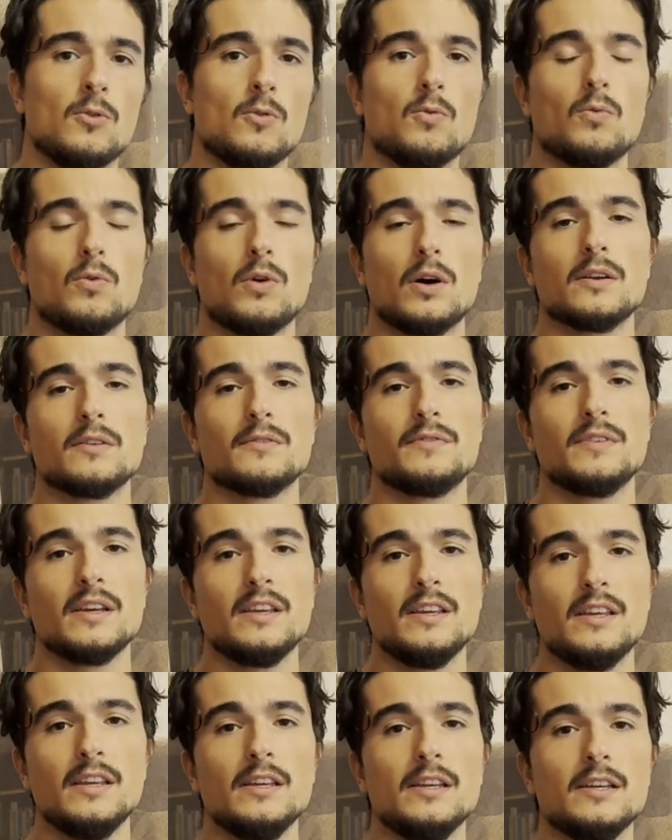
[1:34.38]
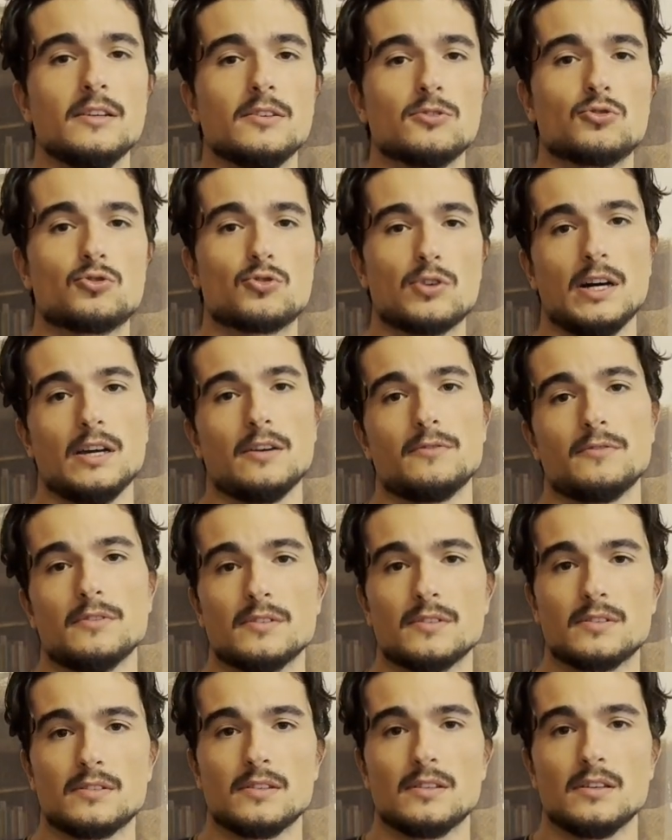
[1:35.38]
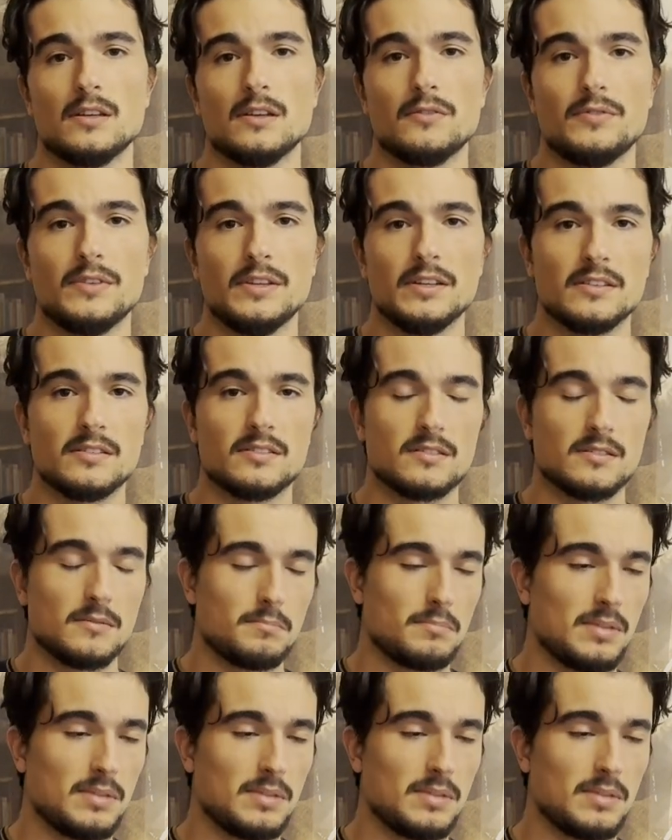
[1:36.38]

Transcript: one of the key drivers of this